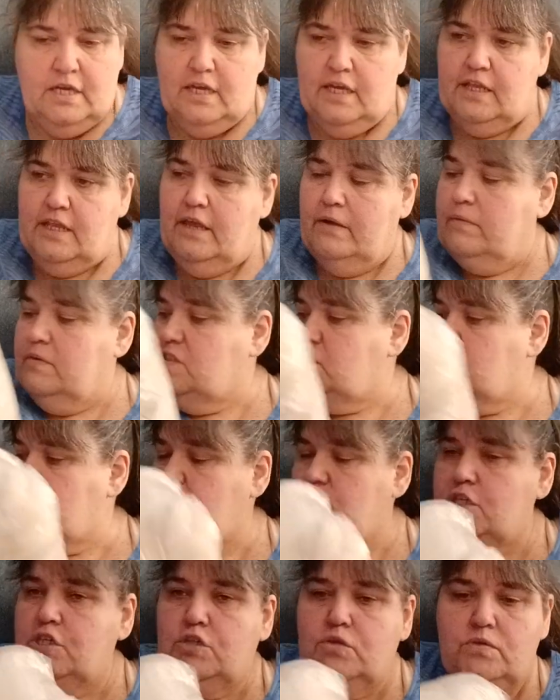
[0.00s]
And there was
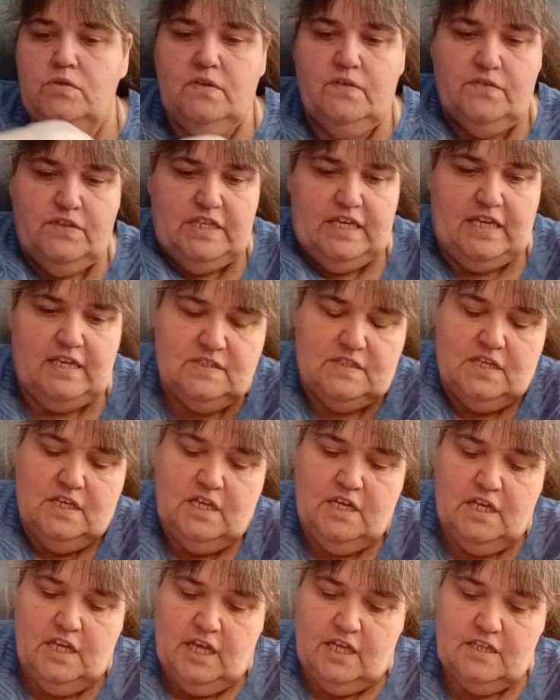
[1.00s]
2 of these.
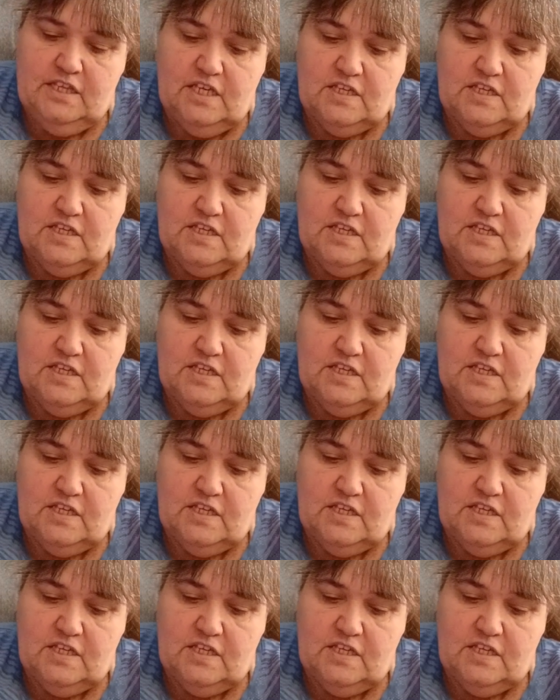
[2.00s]
And